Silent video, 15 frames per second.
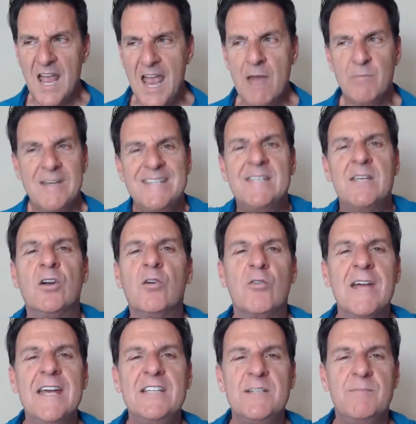And we
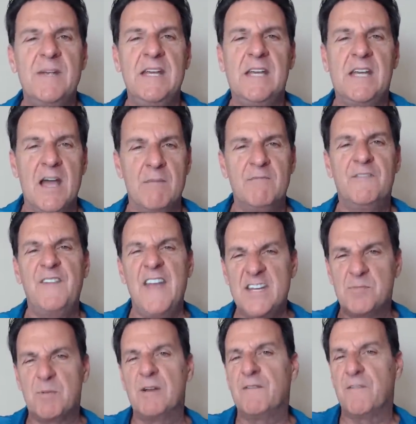agreed to become
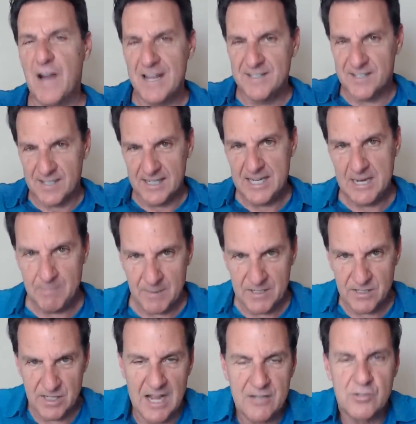Facebook friends and keep
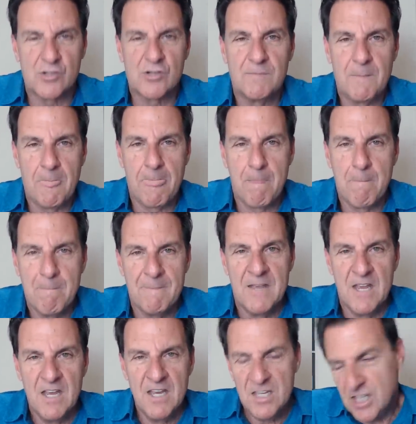in touch.
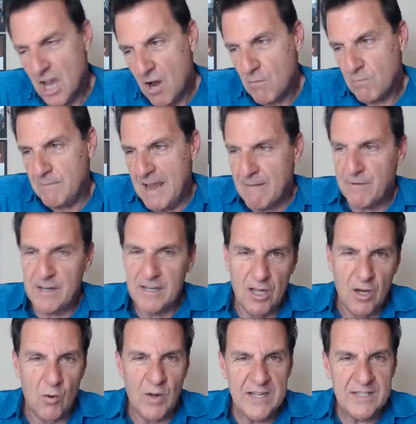So every
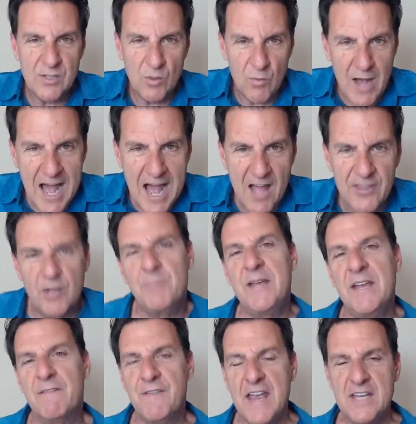little once in a while, there'd
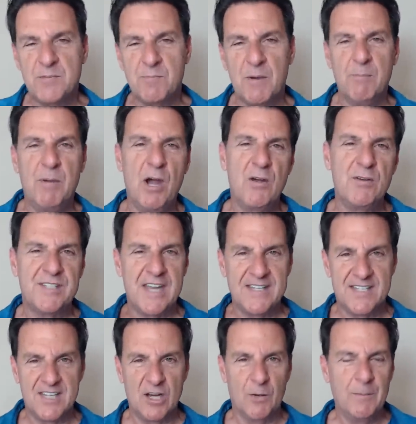be a Facebook post.
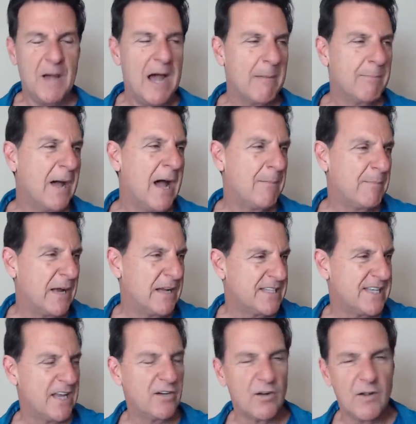I'd see her pop up. I'd
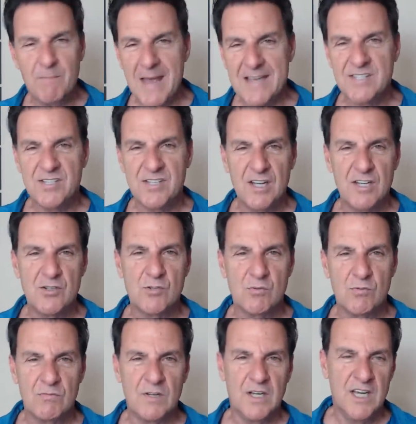send her a message.
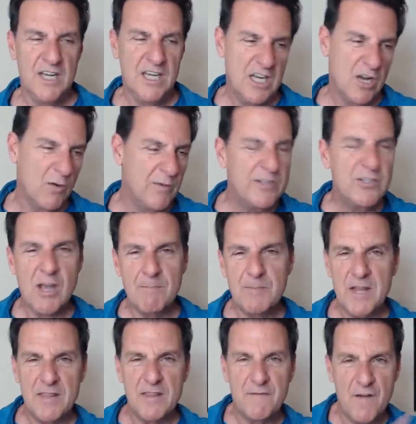You know, we
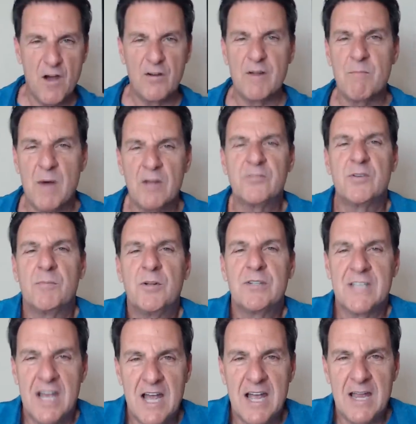jumped on the phone a multiple
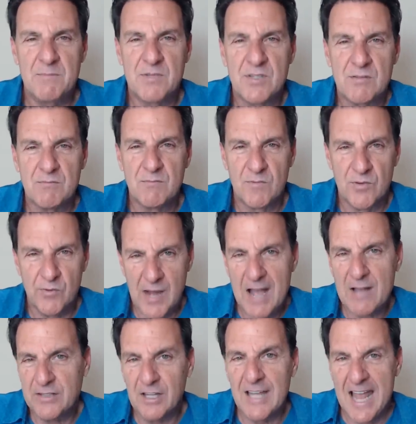times
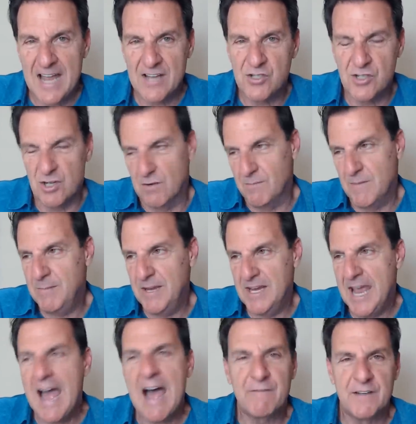throughout the last year, maybe
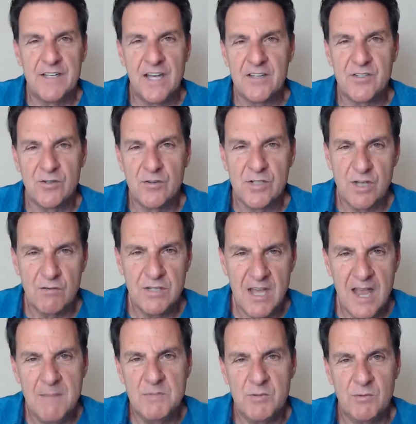a half a dozen or so
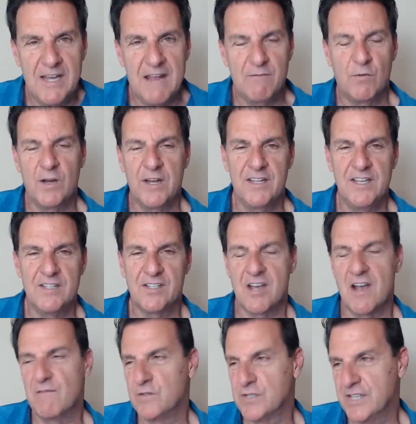times. We'd have one of these
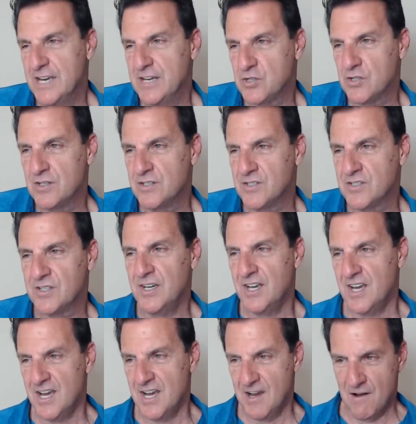conversations
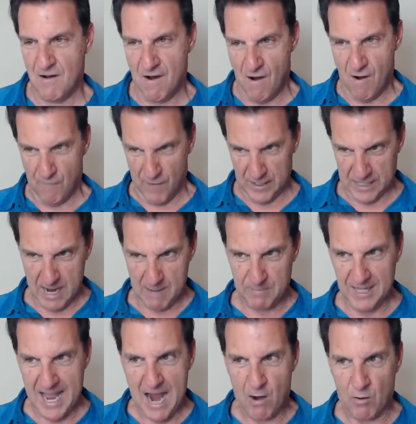for a
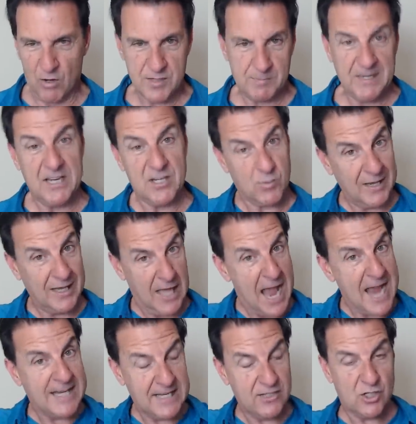couple hours because we
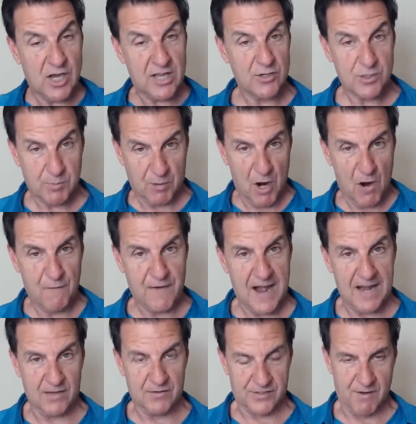liked each other's
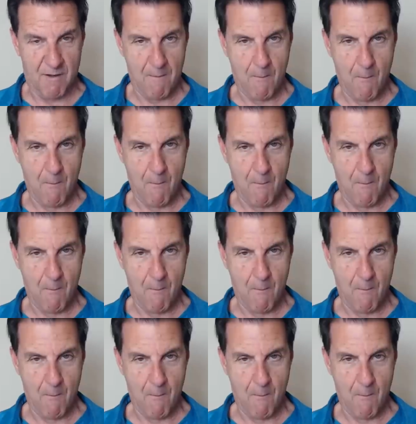profiles.